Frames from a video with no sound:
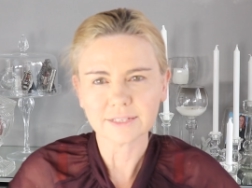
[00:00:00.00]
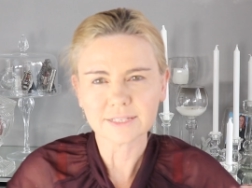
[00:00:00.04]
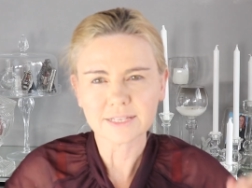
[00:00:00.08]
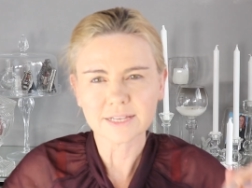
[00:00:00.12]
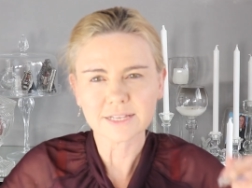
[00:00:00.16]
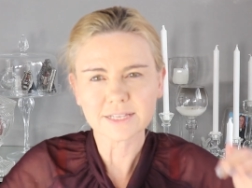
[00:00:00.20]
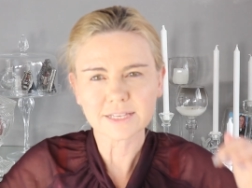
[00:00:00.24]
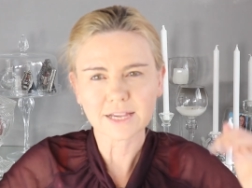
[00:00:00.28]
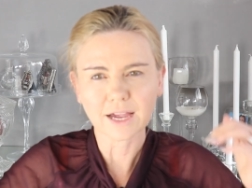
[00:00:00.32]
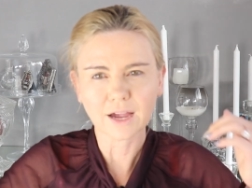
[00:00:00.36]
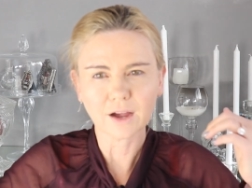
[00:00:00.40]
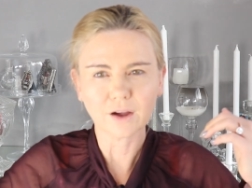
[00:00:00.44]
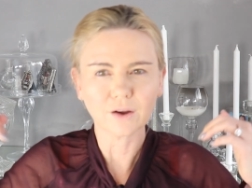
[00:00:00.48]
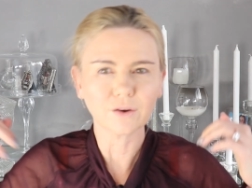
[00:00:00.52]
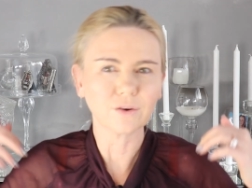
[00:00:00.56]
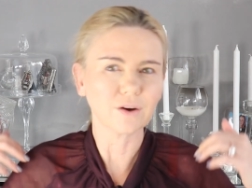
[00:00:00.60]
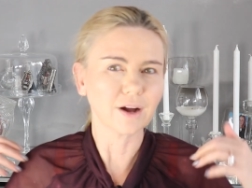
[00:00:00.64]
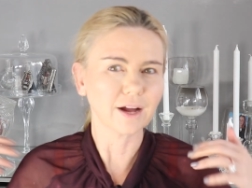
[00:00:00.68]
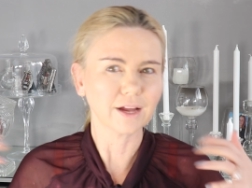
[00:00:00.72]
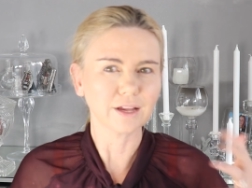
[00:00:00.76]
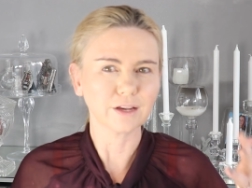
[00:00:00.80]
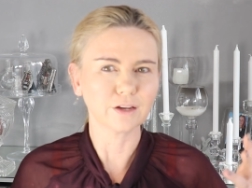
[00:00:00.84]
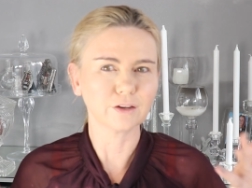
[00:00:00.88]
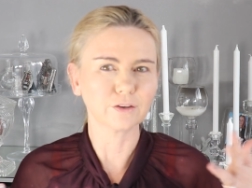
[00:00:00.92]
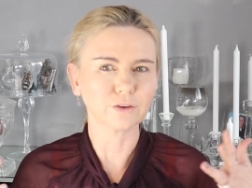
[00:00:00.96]
This is how
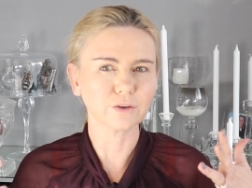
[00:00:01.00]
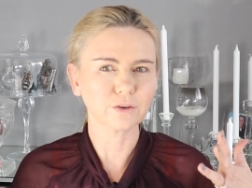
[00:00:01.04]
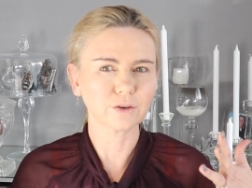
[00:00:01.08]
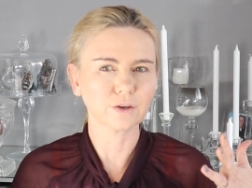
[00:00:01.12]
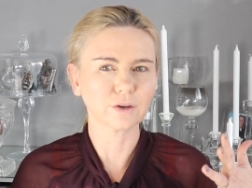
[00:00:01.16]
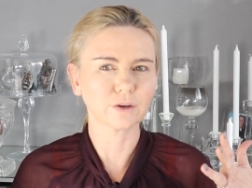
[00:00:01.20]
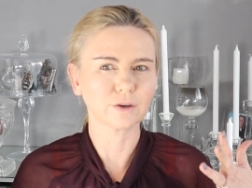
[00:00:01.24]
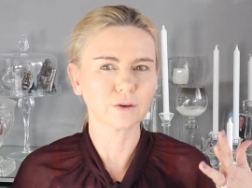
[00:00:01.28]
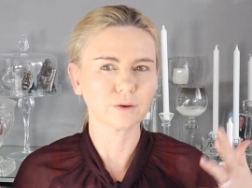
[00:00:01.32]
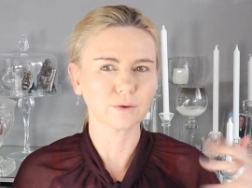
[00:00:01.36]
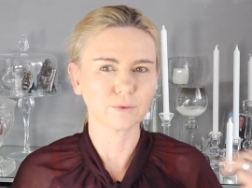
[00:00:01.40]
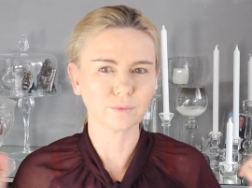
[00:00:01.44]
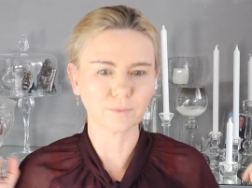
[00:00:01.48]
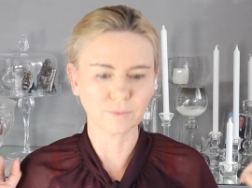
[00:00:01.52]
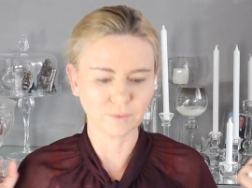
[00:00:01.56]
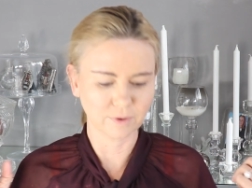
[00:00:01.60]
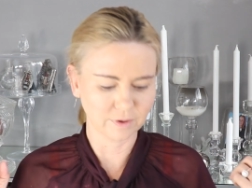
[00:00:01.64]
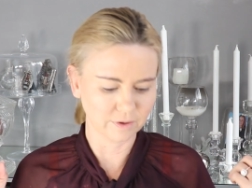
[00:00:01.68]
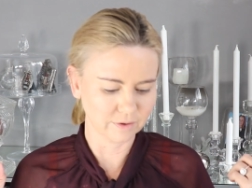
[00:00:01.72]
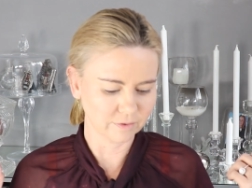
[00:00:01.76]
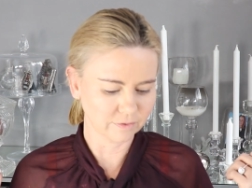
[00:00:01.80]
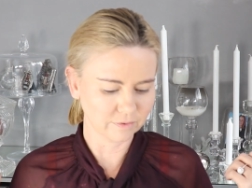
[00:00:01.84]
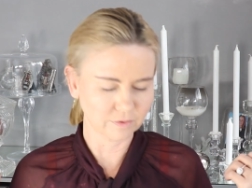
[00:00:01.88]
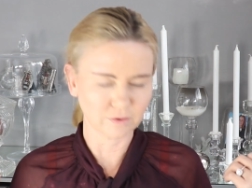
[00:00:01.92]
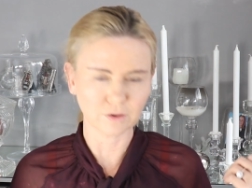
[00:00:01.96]
I look
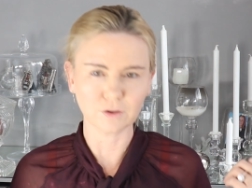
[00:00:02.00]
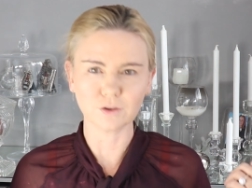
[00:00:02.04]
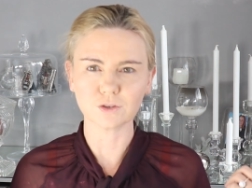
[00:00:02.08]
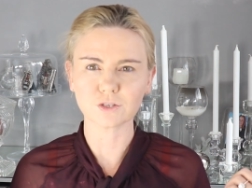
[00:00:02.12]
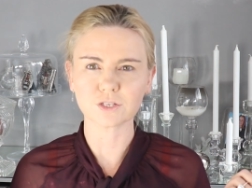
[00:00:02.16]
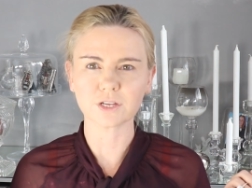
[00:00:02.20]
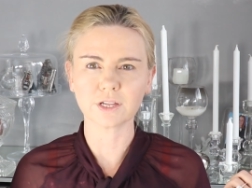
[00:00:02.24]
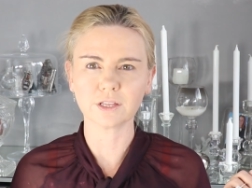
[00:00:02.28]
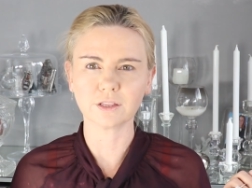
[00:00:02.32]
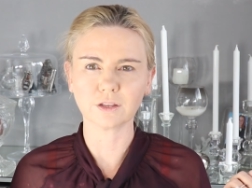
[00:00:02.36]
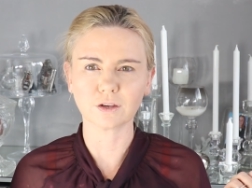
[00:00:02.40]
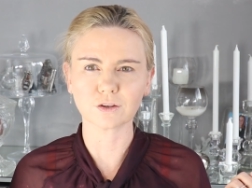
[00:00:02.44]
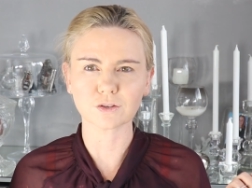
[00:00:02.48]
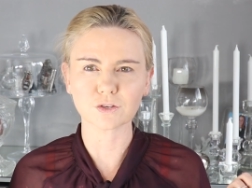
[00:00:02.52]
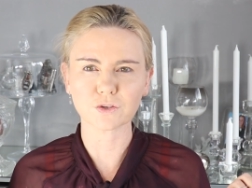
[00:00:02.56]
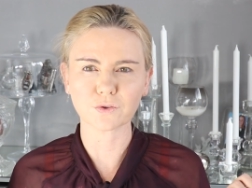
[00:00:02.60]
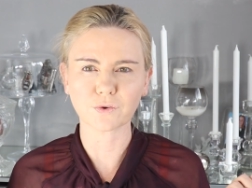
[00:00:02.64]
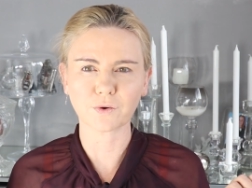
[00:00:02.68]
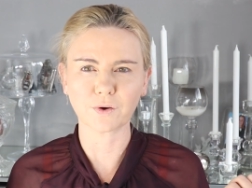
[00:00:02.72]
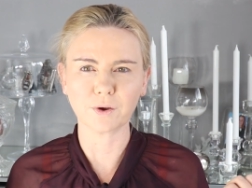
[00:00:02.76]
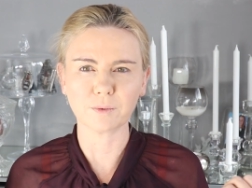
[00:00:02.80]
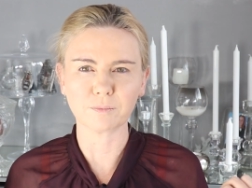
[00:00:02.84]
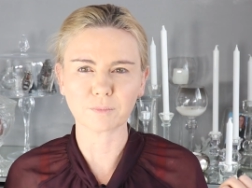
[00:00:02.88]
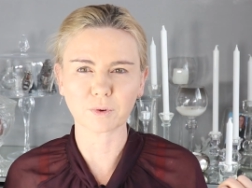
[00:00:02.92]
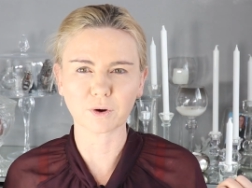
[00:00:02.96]
with using those
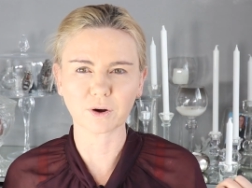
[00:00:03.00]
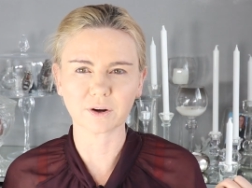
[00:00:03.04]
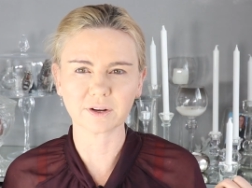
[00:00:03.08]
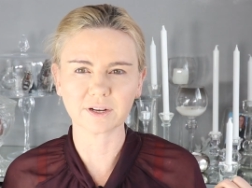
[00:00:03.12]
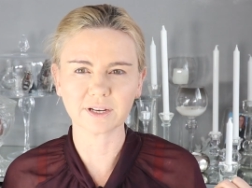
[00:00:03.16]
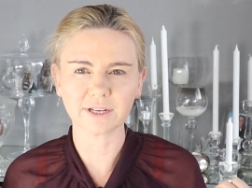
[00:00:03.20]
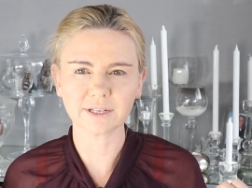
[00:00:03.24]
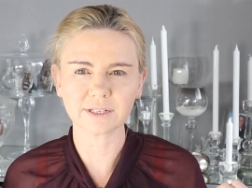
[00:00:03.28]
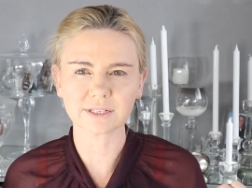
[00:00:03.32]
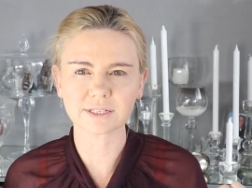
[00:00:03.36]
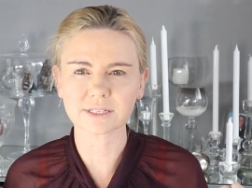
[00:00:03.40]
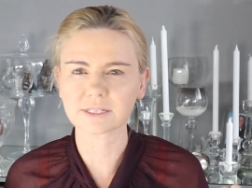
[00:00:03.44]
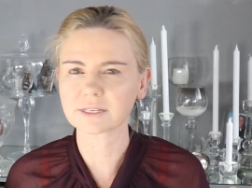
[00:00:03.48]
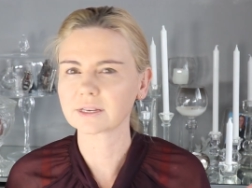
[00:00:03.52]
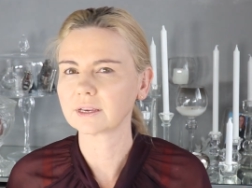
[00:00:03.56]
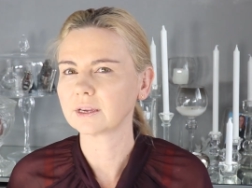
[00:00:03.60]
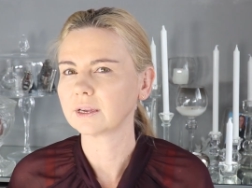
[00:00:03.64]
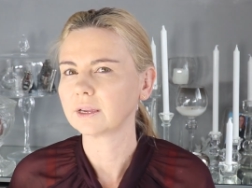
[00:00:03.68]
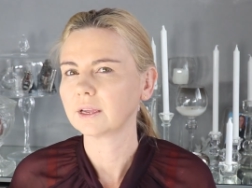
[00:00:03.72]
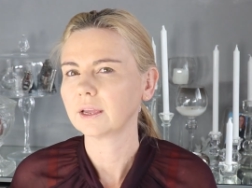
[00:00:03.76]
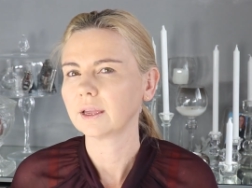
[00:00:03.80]
three products.